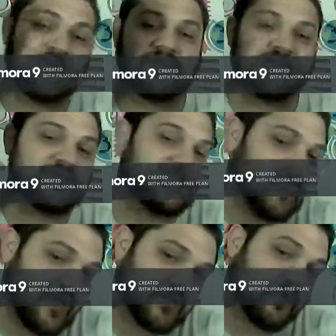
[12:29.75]
This is
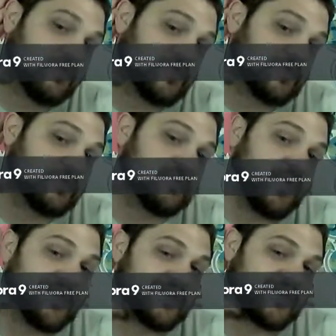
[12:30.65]
total physical
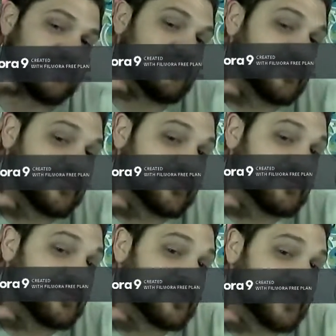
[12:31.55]
response, like you're
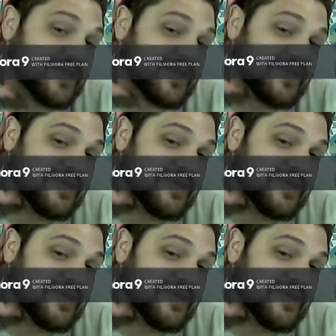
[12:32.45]
listening to the kid.